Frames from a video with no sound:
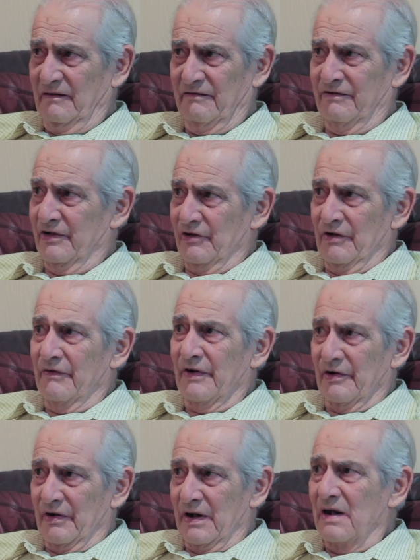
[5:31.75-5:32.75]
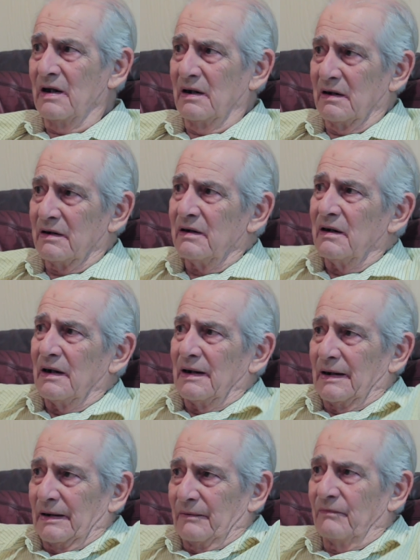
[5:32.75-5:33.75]
Very, very
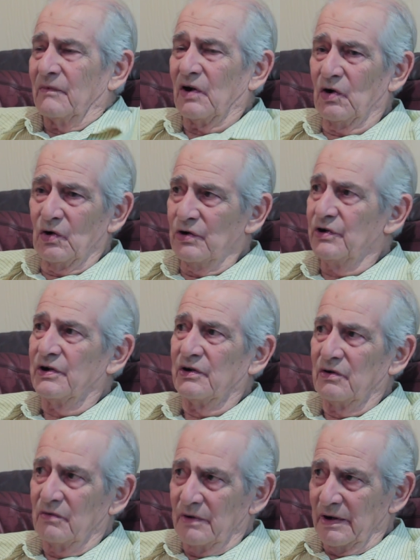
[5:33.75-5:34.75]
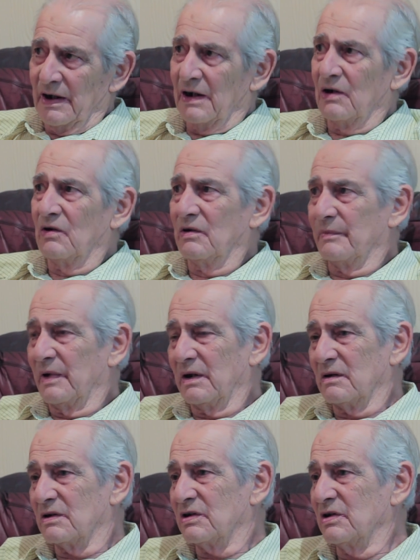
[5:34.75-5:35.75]
good to know,
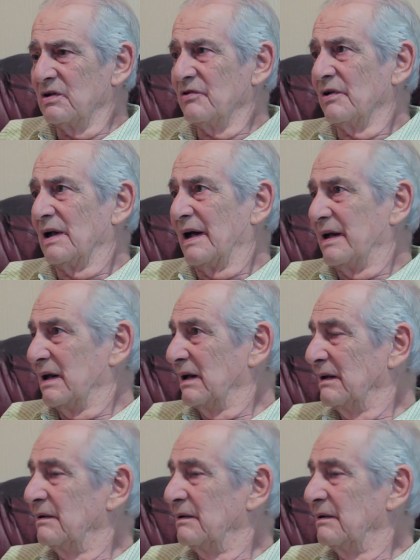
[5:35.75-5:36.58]
because sooner or later